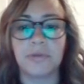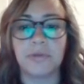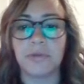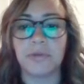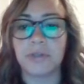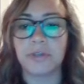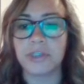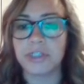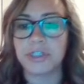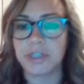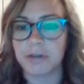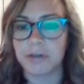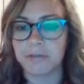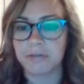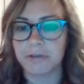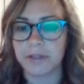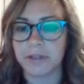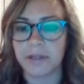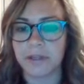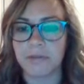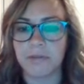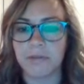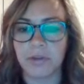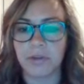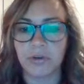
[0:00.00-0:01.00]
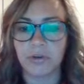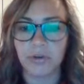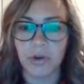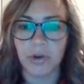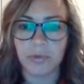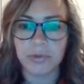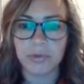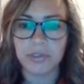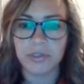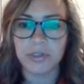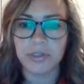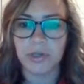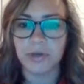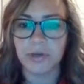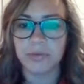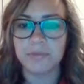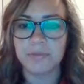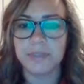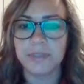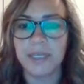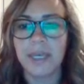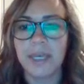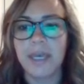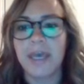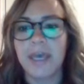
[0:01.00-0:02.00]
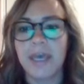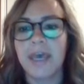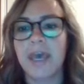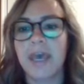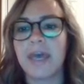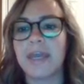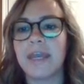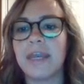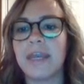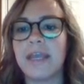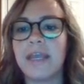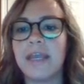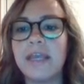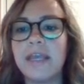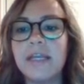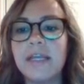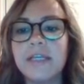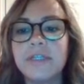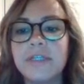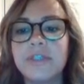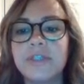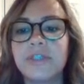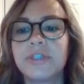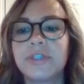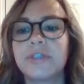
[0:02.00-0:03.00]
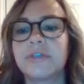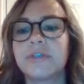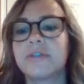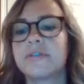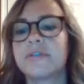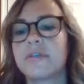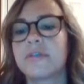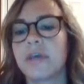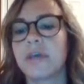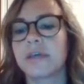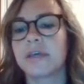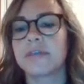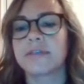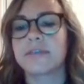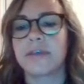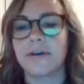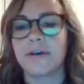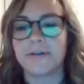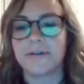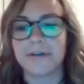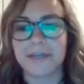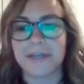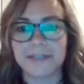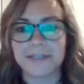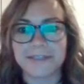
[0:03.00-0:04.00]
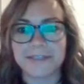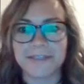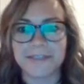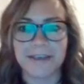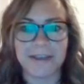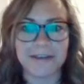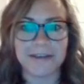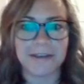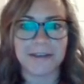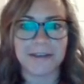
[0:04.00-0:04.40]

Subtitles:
through the shuffling of the chromosomes, and each sex cell gets a